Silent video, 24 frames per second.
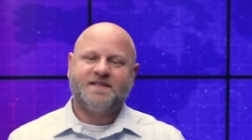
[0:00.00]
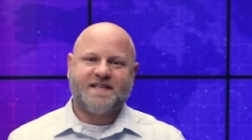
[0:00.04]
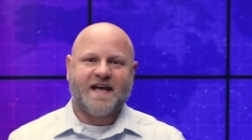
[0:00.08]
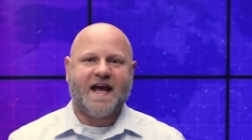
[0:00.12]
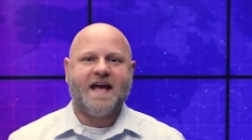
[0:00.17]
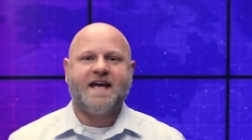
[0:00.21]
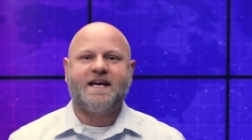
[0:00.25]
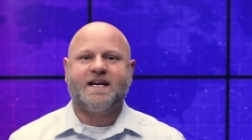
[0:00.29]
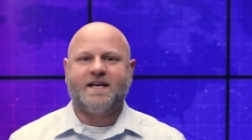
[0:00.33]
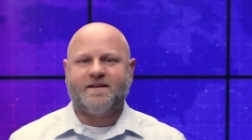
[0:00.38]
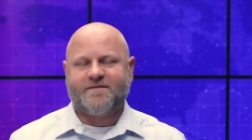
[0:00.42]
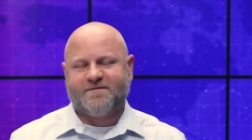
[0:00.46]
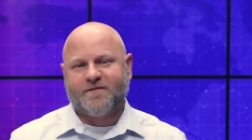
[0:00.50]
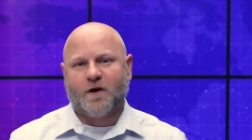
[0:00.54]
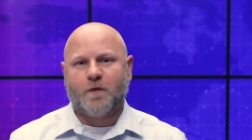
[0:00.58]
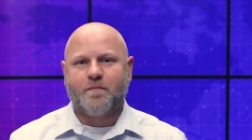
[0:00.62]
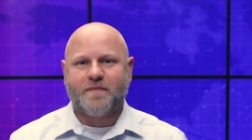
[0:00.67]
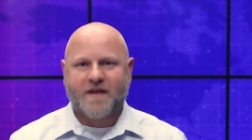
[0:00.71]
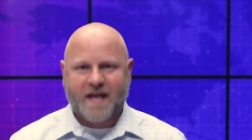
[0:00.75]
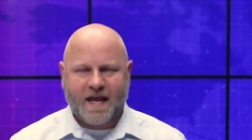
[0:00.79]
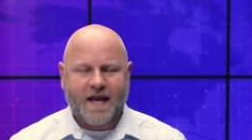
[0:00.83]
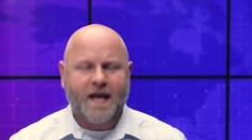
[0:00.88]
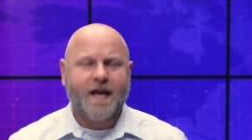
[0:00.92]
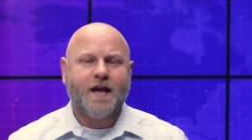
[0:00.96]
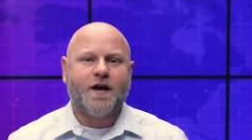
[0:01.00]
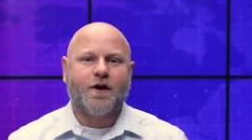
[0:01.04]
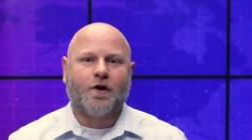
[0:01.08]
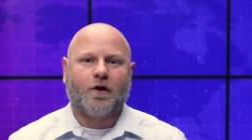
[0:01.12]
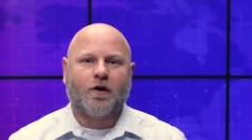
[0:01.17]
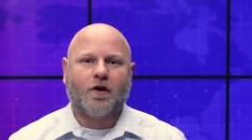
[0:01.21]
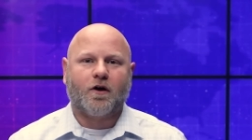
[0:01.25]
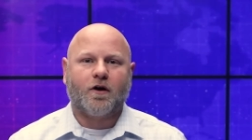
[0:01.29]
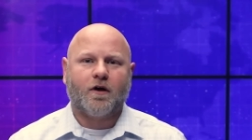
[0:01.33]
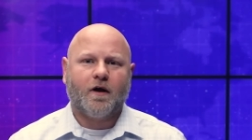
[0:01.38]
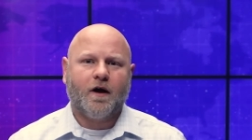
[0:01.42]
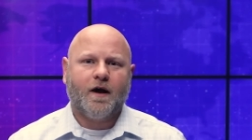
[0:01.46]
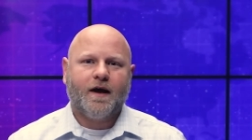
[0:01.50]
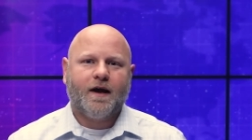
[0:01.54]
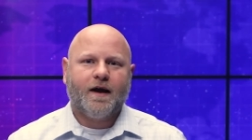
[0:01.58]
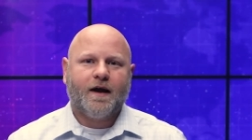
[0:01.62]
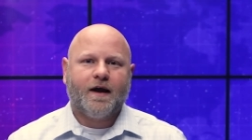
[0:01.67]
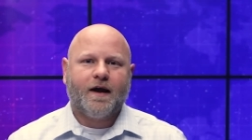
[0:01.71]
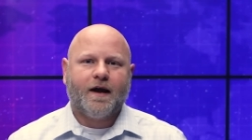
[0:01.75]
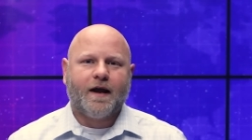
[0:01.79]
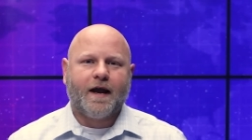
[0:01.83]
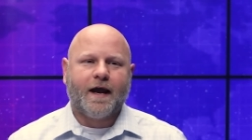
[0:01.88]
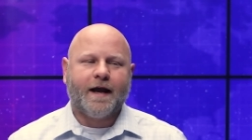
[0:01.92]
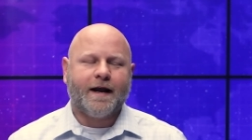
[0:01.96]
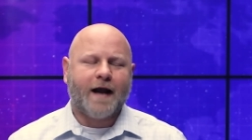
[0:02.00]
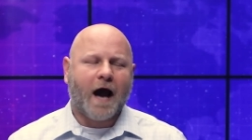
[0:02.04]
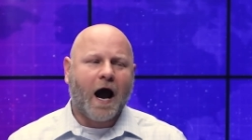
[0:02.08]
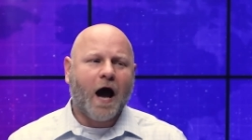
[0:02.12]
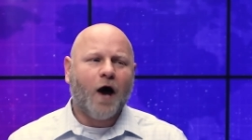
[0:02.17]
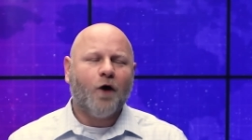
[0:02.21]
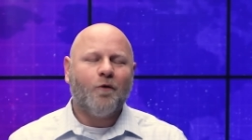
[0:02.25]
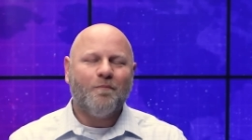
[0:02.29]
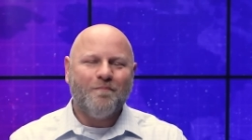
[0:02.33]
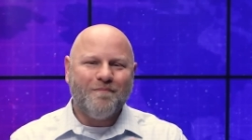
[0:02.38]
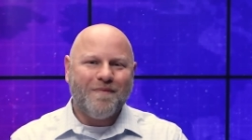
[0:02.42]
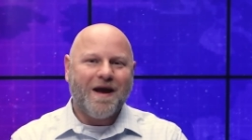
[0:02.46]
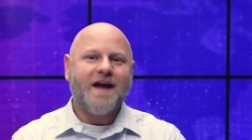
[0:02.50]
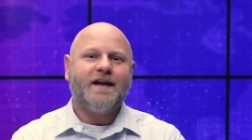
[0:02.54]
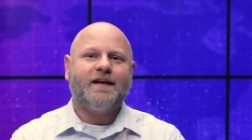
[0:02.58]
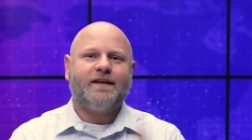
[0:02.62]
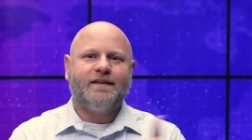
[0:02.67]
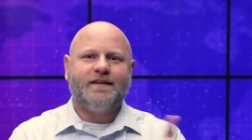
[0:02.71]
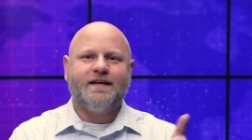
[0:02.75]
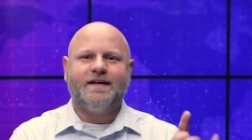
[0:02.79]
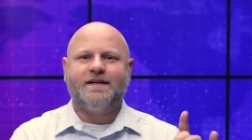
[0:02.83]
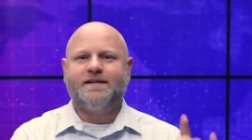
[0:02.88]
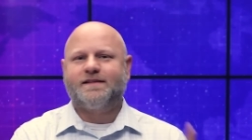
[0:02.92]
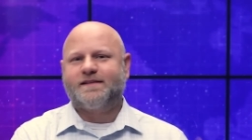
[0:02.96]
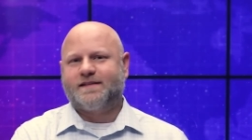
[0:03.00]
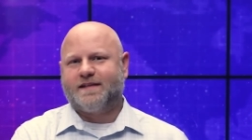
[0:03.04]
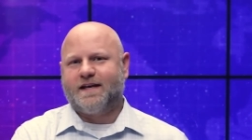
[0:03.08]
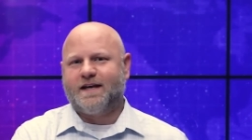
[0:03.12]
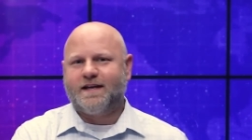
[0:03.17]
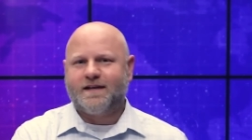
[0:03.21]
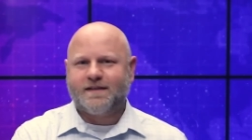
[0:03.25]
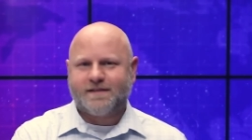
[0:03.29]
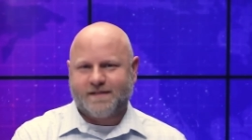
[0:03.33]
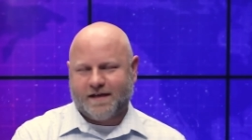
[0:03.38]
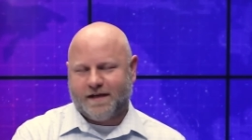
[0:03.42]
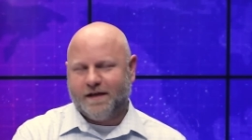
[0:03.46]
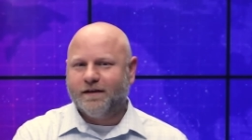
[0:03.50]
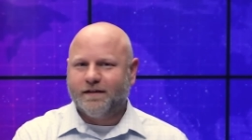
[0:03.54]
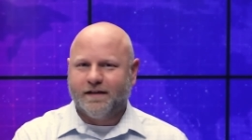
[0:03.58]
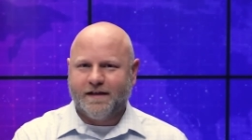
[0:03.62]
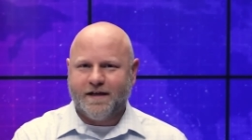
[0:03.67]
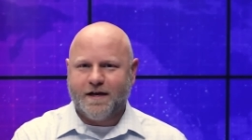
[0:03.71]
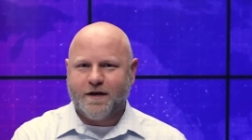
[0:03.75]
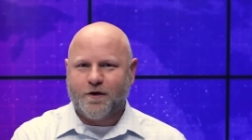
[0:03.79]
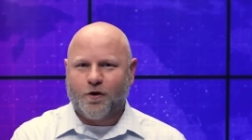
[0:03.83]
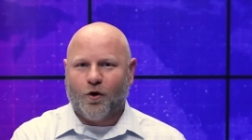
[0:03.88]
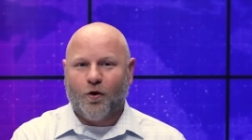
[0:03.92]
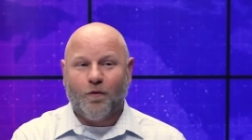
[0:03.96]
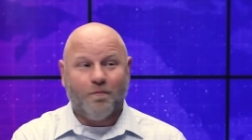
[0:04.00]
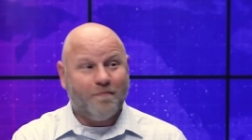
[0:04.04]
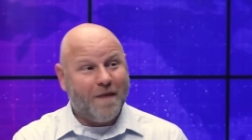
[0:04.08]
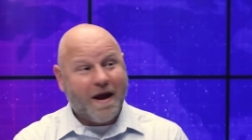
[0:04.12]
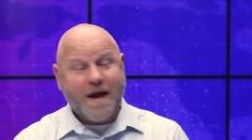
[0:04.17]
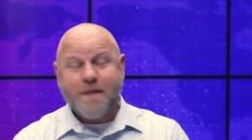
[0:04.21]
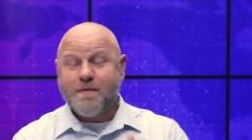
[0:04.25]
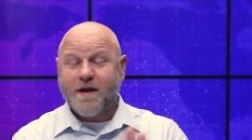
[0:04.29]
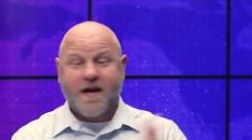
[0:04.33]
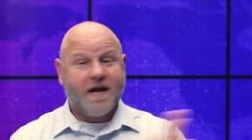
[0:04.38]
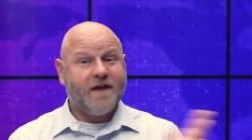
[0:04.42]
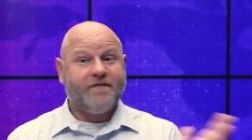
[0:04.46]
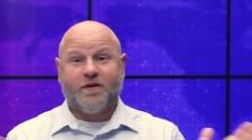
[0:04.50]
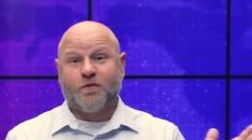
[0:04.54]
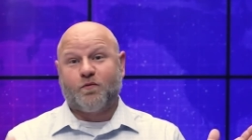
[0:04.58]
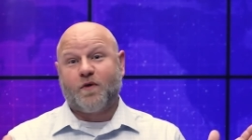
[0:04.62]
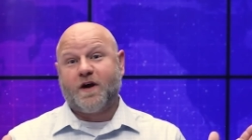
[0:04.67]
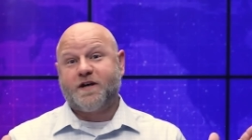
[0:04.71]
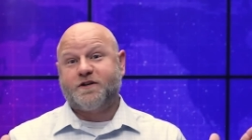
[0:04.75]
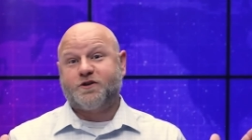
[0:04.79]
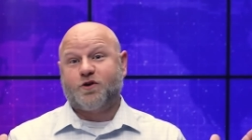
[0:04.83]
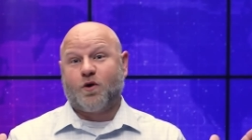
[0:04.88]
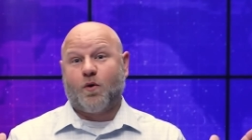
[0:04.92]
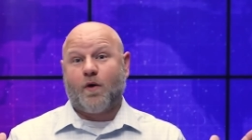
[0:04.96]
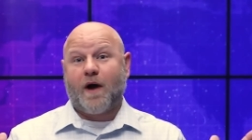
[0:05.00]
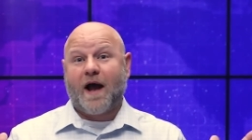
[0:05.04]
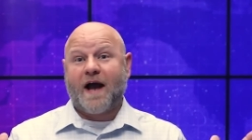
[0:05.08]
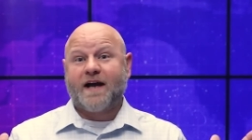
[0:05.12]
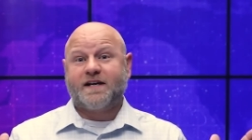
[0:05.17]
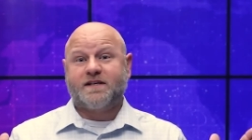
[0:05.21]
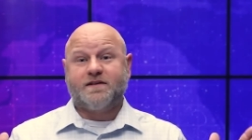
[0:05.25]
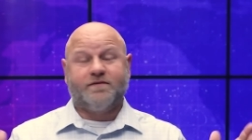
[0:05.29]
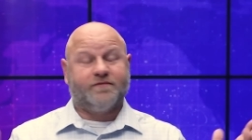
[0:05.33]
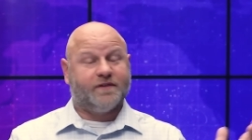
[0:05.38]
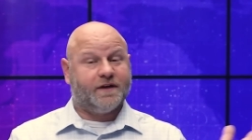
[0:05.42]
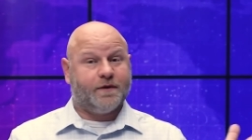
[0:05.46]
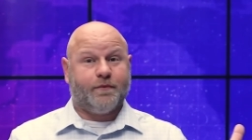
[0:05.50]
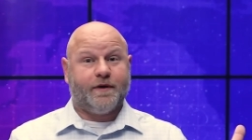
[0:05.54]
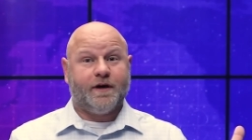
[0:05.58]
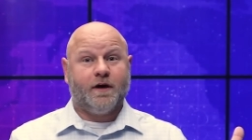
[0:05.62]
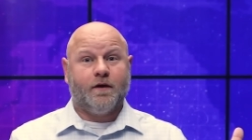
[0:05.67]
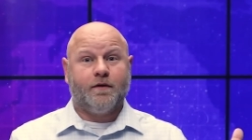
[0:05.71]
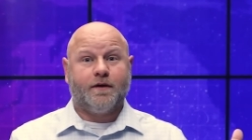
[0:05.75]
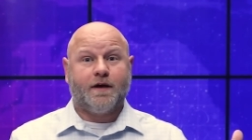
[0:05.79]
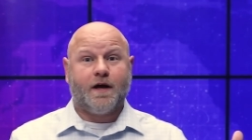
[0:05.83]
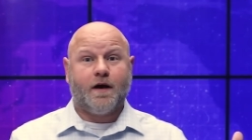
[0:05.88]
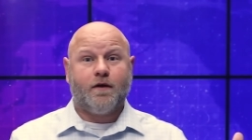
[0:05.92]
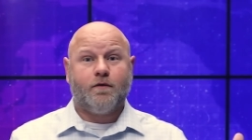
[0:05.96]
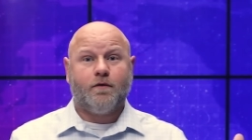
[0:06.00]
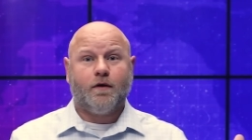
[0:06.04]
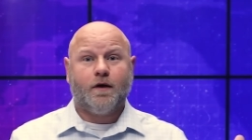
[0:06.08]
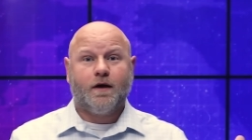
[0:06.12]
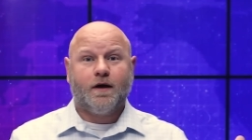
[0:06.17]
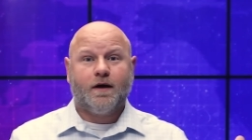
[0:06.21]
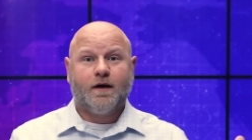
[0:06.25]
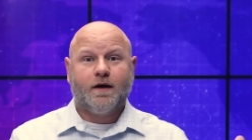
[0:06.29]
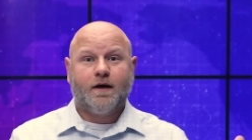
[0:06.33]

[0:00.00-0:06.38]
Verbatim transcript: take it from here and I'll make these things illegal, maybe even retroactively. We don't know.